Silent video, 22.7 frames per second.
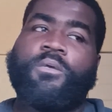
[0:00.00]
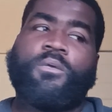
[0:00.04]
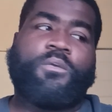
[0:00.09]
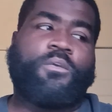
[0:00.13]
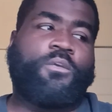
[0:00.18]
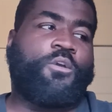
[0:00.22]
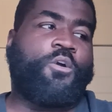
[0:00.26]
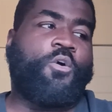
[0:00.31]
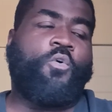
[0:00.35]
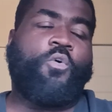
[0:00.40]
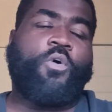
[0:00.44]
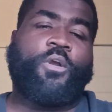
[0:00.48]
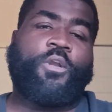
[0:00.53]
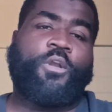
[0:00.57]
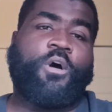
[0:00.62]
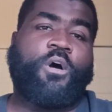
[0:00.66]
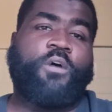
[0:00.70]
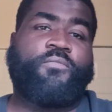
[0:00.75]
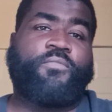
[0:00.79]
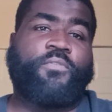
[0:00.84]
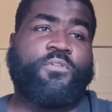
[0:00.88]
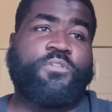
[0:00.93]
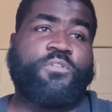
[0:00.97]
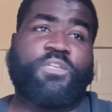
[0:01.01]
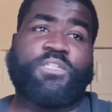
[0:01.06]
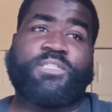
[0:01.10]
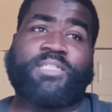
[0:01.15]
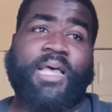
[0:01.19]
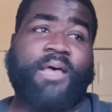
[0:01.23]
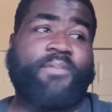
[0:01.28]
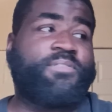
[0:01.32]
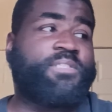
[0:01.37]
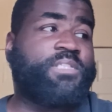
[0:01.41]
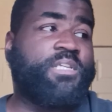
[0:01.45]
going off on you. Because
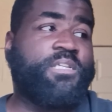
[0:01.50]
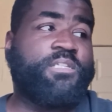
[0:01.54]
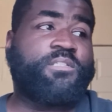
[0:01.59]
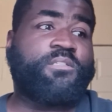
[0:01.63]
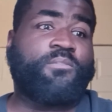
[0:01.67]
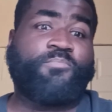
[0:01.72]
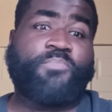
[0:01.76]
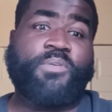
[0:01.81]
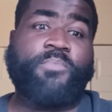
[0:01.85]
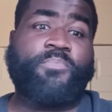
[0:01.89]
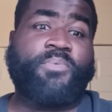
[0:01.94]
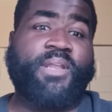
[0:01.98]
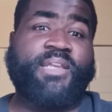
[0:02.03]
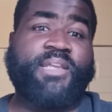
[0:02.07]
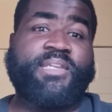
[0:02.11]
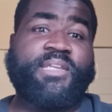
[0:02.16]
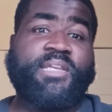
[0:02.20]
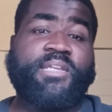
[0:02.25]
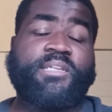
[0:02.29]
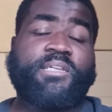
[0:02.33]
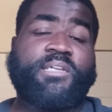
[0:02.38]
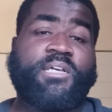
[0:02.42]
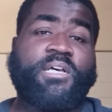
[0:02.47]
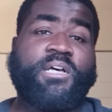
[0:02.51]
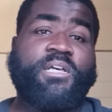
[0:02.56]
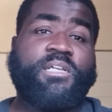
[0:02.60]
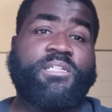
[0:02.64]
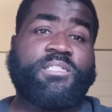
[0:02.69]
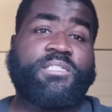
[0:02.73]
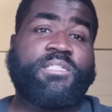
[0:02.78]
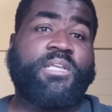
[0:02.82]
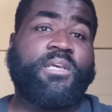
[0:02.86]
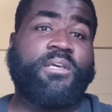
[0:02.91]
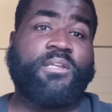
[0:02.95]
I've seen some people that didn't
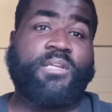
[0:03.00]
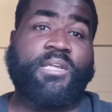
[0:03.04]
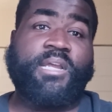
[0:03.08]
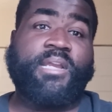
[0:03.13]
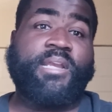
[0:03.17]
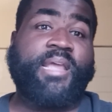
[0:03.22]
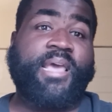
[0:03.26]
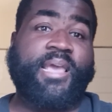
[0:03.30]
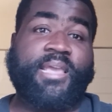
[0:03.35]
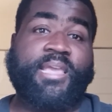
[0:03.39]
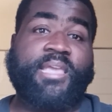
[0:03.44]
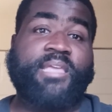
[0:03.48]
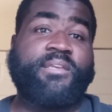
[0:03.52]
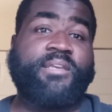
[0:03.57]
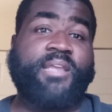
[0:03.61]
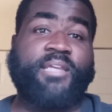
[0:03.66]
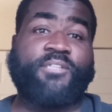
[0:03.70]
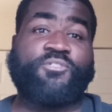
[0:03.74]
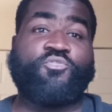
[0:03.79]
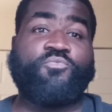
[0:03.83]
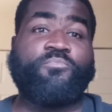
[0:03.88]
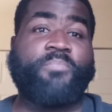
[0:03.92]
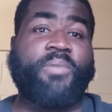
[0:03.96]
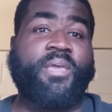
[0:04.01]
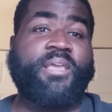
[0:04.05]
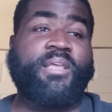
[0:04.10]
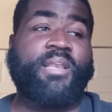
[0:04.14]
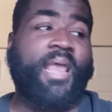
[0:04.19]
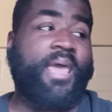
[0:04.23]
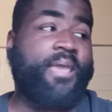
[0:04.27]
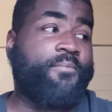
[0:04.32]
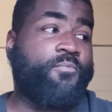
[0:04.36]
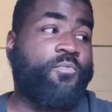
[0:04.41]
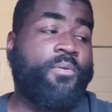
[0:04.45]
cuss that you make,
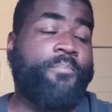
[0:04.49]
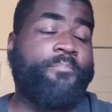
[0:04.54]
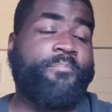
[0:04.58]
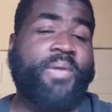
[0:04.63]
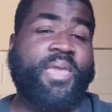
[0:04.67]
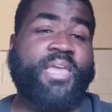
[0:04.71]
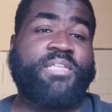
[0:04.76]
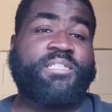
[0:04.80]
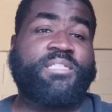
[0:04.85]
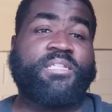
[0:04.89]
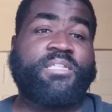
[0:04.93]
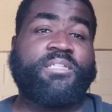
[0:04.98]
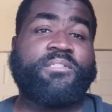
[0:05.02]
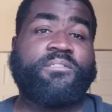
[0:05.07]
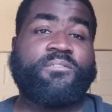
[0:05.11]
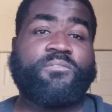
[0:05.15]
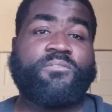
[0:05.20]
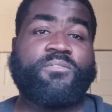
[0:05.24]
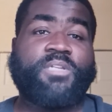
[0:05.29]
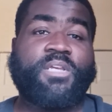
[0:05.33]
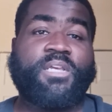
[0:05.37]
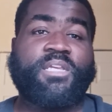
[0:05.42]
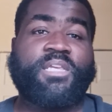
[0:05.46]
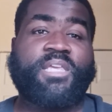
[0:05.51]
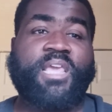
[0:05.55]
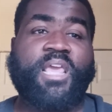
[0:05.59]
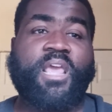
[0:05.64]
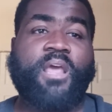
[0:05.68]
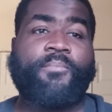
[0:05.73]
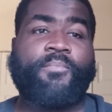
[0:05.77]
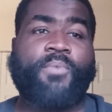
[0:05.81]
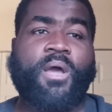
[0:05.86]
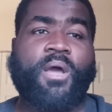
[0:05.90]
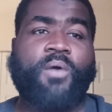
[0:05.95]
like when Mace and
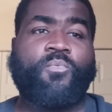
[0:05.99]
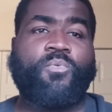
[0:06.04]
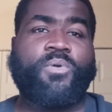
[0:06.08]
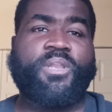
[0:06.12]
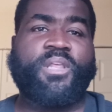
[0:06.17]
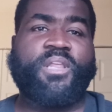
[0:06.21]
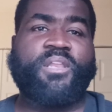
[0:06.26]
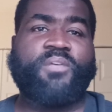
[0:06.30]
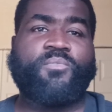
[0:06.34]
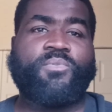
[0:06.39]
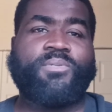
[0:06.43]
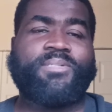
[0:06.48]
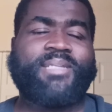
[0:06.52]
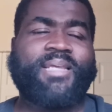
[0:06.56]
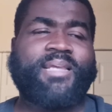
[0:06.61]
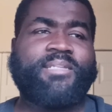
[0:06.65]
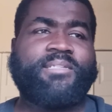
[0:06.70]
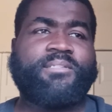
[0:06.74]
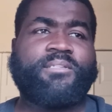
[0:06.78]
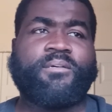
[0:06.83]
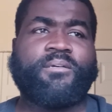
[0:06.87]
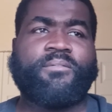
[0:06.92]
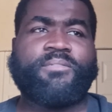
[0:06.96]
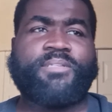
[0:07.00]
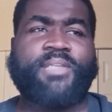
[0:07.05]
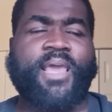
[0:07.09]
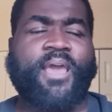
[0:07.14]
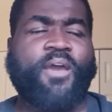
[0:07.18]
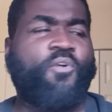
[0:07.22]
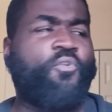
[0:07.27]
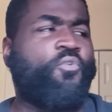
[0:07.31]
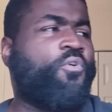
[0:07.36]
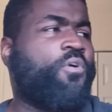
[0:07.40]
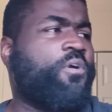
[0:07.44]
Cameron went at it with
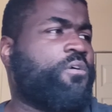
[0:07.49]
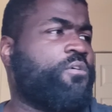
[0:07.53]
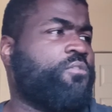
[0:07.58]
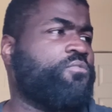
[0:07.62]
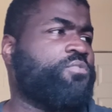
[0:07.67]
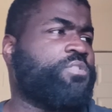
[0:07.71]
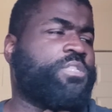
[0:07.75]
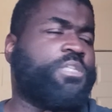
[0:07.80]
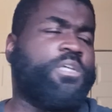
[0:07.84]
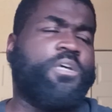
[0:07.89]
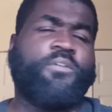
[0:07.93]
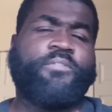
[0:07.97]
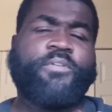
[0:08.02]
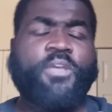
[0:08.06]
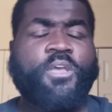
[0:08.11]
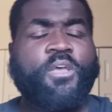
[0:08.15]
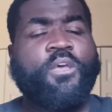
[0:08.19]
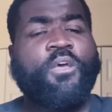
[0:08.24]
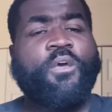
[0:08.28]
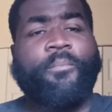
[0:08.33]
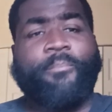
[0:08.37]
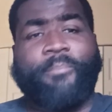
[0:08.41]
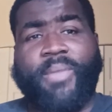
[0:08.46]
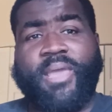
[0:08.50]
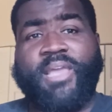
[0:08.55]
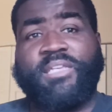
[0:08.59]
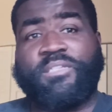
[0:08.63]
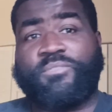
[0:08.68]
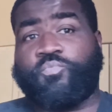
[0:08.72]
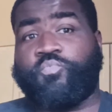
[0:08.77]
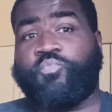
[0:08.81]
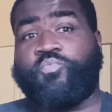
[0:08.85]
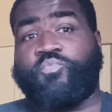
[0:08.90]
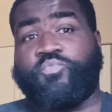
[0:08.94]
that Oracle stuff.
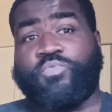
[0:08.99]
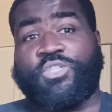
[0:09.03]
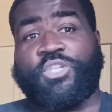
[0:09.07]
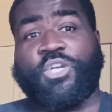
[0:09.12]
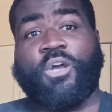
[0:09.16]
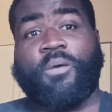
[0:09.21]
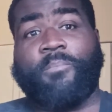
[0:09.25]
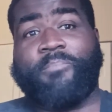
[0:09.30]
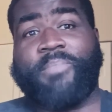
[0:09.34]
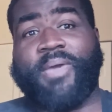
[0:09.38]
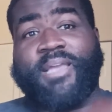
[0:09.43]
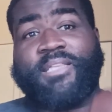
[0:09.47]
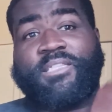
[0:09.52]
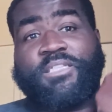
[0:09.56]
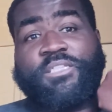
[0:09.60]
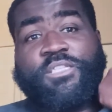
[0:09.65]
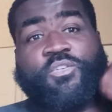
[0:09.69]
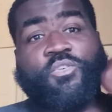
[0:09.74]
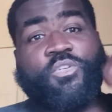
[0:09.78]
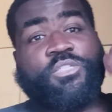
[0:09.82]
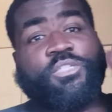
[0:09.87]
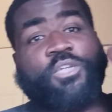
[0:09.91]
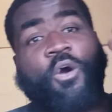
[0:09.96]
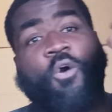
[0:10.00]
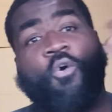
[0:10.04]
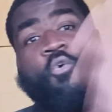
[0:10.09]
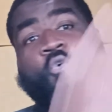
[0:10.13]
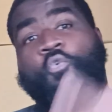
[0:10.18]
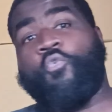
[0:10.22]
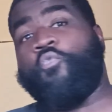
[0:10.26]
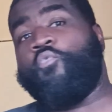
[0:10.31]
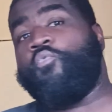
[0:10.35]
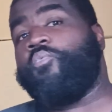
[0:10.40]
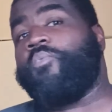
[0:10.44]
Mace jumped back to his
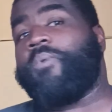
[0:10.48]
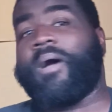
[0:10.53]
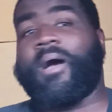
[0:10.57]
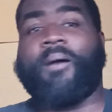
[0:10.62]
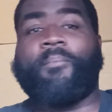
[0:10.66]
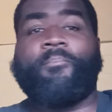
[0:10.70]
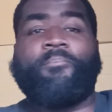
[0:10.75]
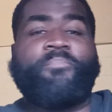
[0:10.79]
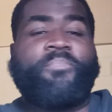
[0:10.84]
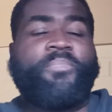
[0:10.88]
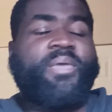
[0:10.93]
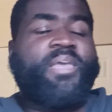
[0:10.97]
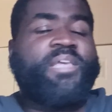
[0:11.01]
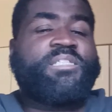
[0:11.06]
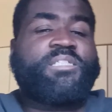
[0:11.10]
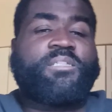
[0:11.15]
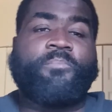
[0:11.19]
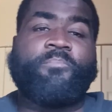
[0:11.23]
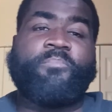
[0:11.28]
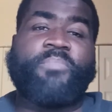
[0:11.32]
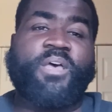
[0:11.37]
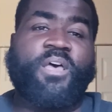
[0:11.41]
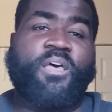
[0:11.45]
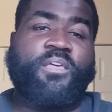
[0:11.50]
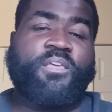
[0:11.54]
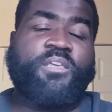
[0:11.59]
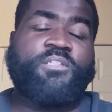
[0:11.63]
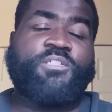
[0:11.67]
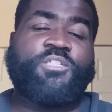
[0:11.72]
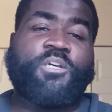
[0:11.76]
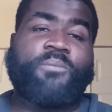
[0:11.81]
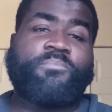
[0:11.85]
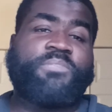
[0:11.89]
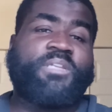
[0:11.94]
old I'm Mace and Beth. He
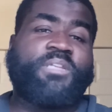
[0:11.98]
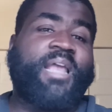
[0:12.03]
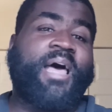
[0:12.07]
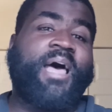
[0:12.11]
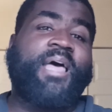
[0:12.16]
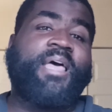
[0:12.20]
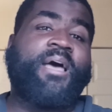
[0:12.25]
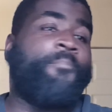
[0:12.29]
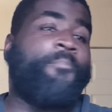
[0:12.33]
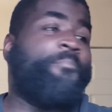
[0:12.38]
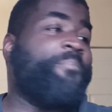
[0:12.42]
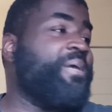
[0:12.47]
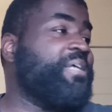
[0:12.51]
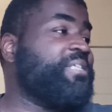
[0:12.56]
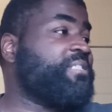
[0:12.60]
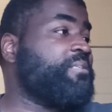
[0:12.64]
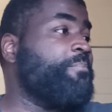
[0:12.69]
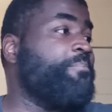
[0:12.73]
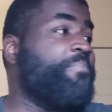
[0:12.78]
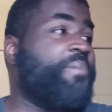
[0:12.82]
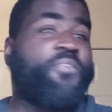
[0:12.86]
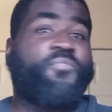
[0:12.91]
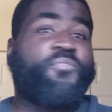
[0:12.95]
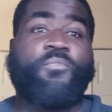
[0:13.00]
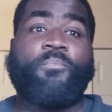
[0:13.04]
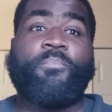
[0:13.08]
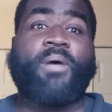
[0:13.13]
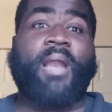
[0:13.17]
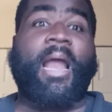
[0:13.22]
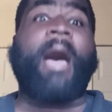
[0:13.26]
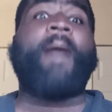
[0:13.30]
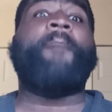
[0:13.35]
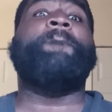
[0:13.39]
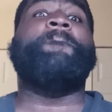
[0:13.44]
jumped not I'm Mace and Beth,
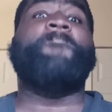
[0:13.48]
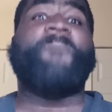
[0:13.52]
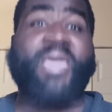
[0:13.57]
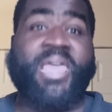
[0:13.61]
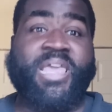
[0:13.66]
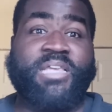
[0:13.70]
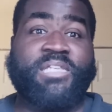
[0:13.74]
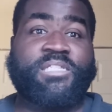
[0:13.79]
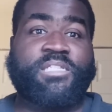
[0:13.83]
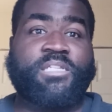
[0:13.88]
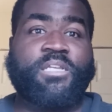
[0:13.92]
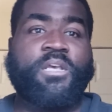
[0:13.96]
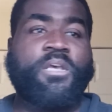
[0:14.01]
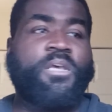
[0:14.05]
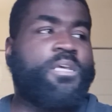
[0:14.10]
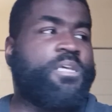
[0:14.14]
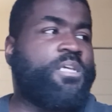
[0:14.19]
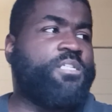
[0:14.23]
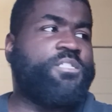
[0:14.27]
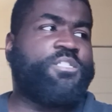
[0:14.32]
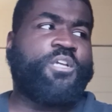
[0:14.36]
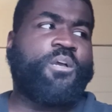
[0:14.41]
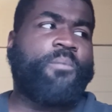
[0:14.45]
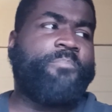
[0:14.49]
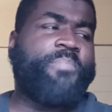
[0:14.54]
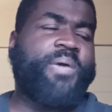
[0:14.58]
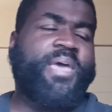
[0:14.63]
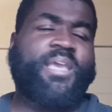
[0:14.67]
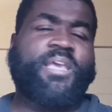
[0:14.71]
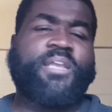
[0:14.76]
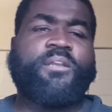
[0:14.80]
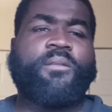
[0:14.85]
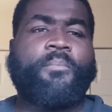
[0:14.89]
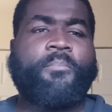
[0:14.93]
but I'm Mace. He jumped
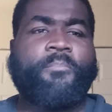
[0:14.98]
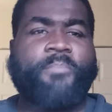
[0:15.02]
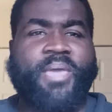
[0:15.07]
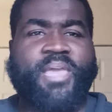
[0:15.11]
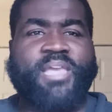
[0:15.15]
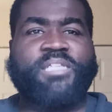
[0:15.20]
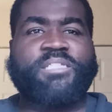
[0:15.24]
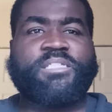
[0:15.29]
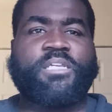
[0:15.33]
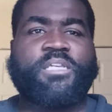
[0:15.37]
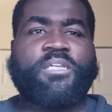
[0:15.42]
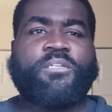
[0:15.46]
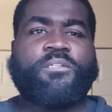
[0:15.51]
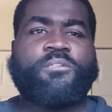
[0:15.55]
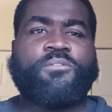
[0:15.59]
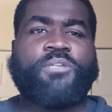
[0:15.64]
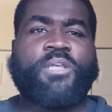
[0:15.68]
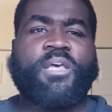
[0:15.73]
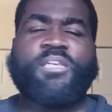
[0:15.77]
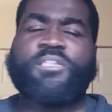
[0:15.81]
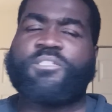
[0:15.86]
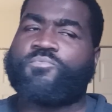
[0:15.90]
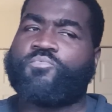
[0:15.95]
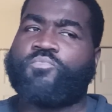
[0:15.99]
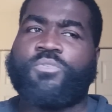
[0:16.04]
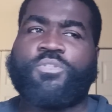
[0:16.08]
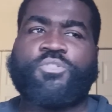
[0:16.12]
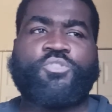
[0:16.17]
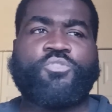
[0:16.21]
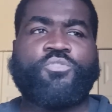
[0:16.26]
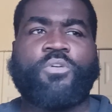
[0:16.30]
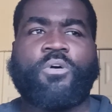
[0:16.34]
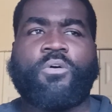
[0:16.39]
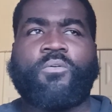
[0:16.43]
back into Mace, and that's
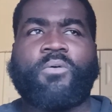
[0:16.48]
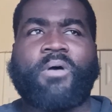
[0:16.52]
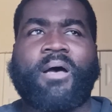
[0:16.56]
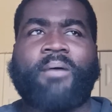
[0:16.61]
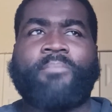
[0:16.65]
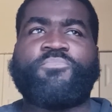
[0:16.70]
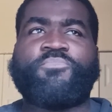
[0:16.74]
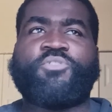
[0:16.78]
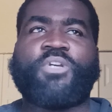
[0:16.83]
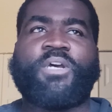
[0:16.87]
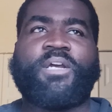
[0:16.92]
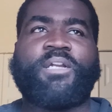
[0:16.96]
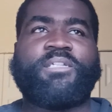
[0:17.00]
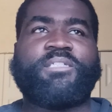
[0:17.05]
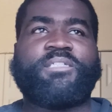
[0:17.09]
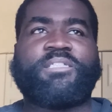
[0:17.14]
what you don't. I'm trying